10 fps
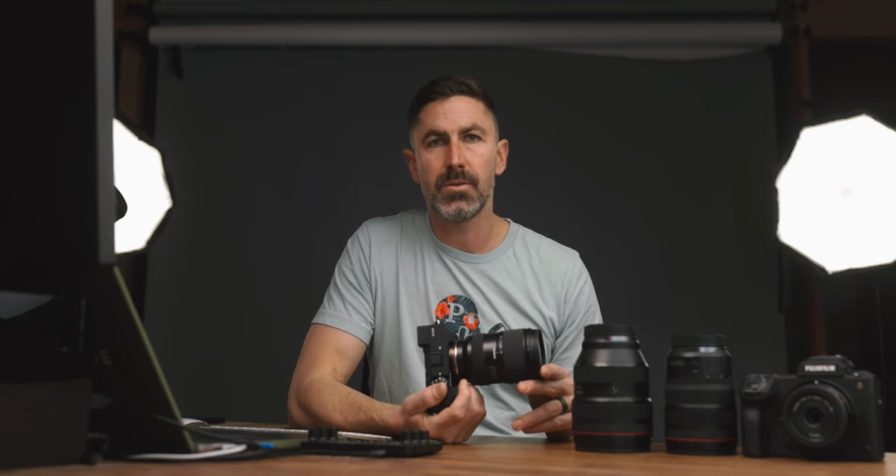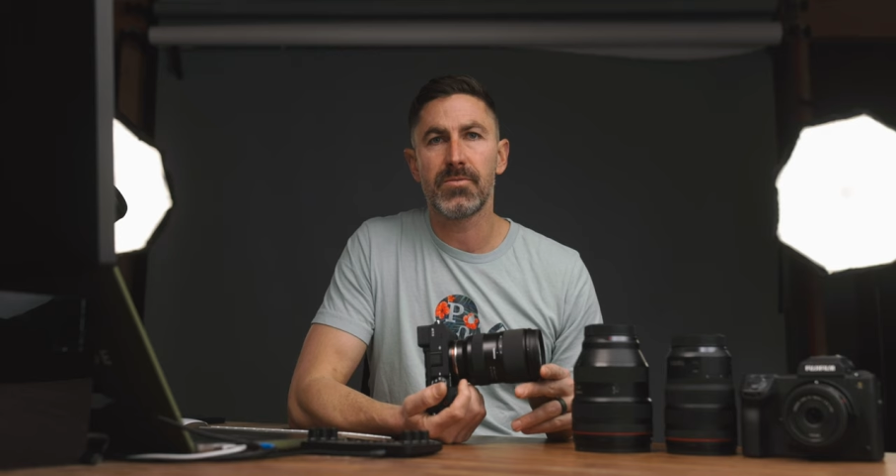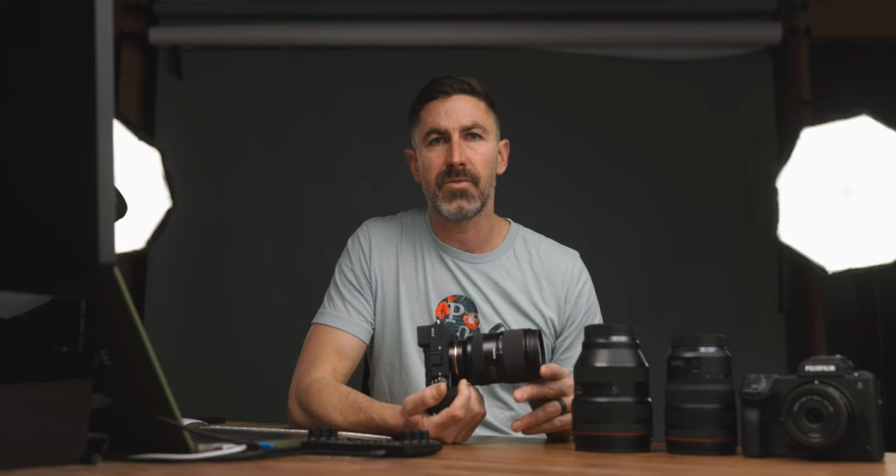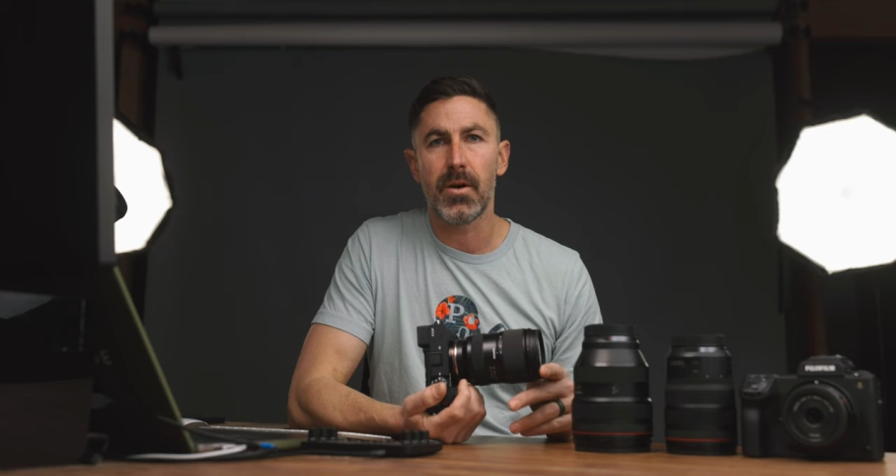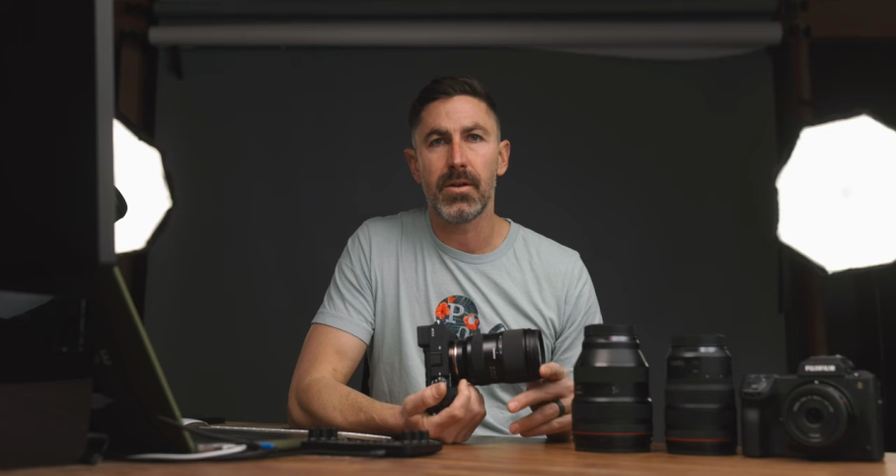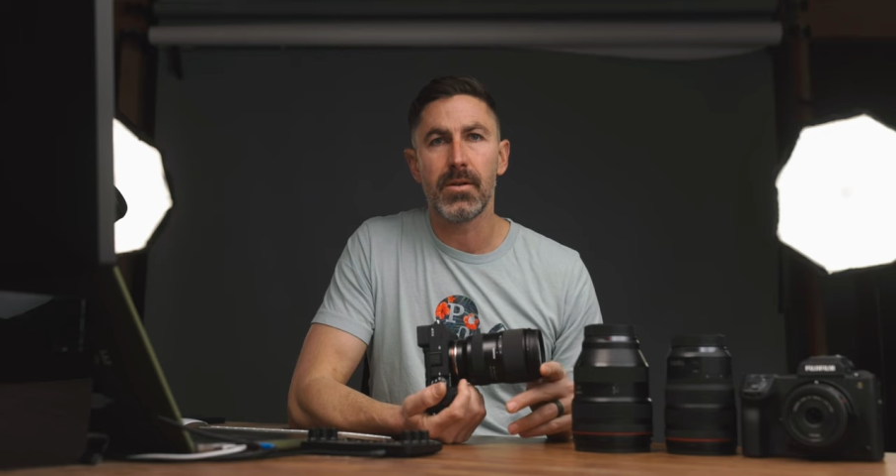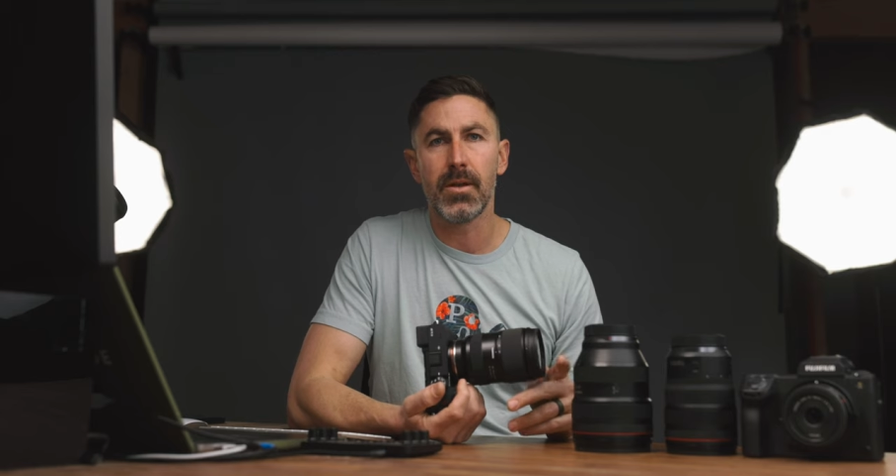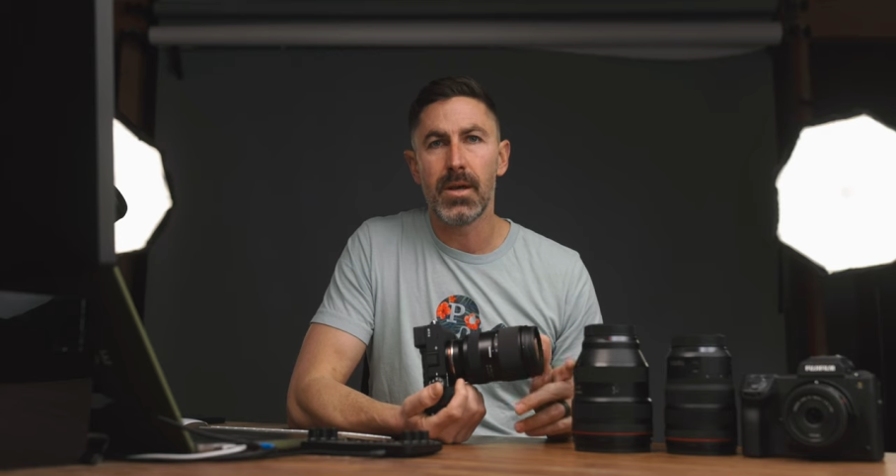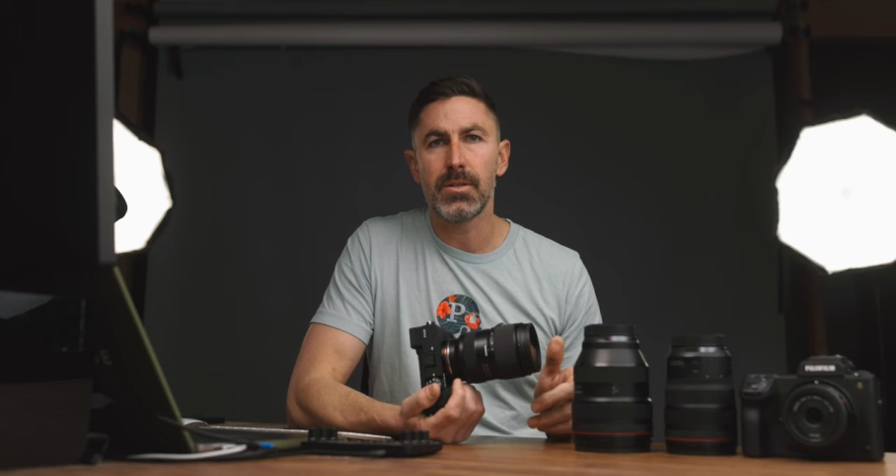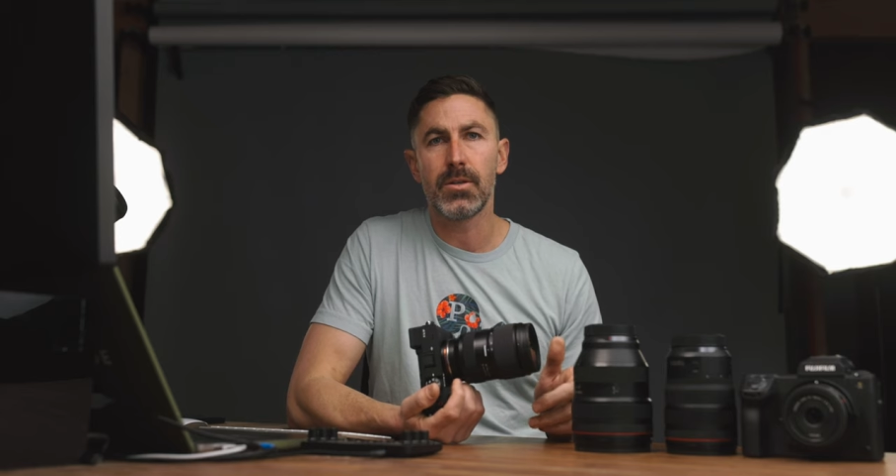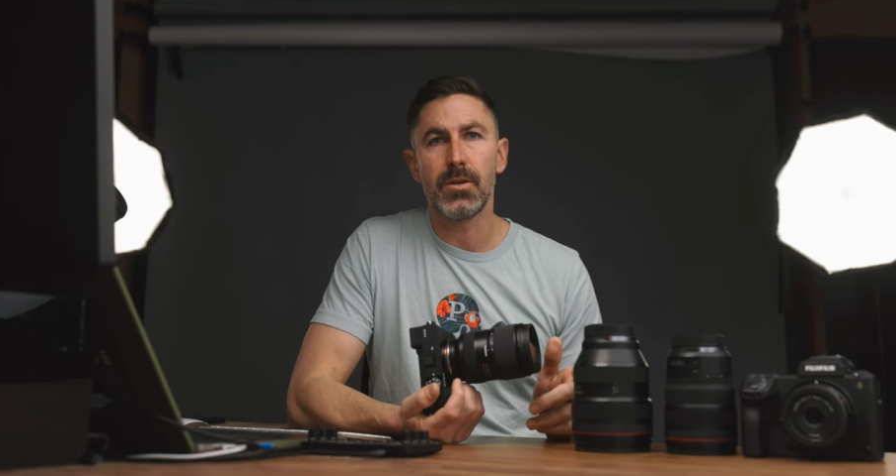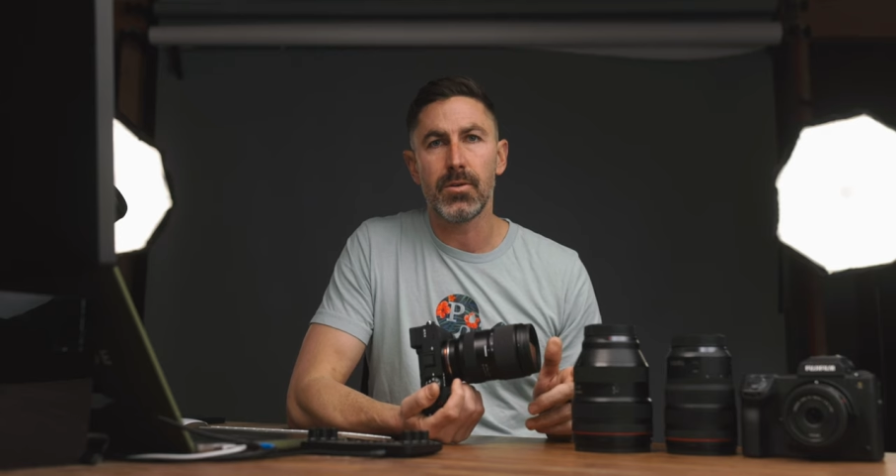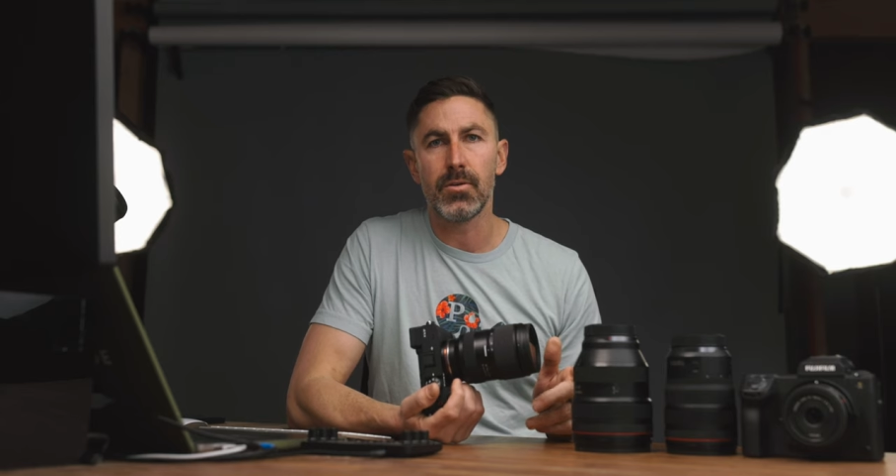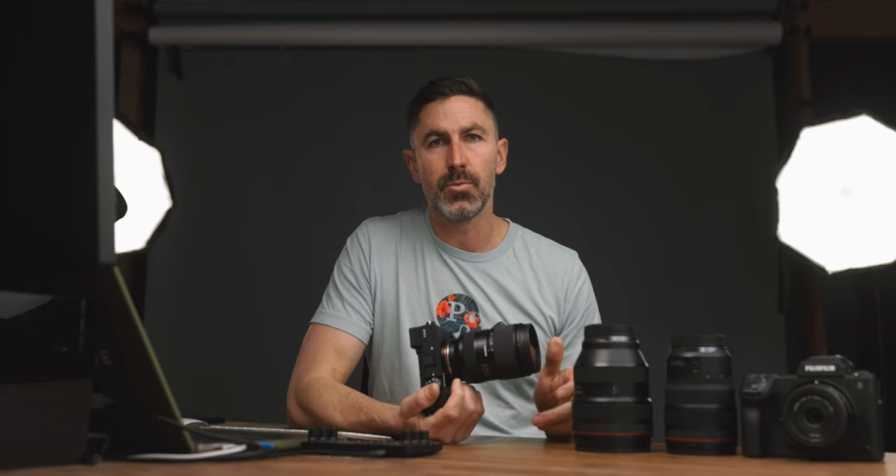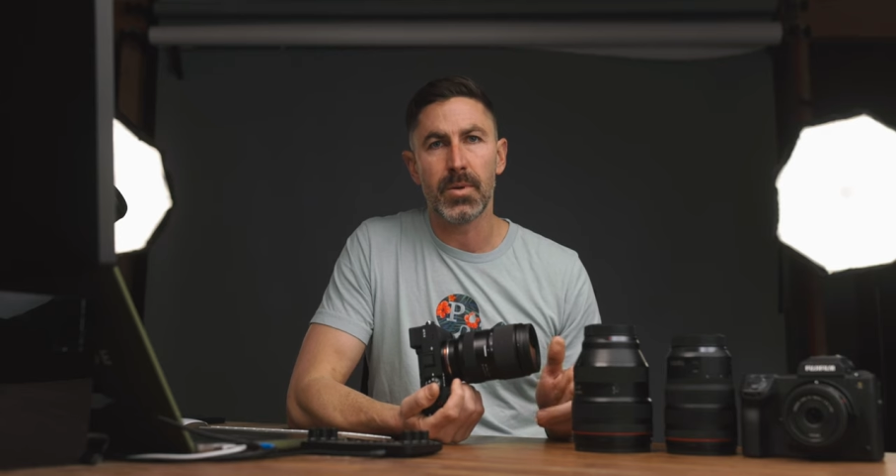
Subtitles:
is fun to use,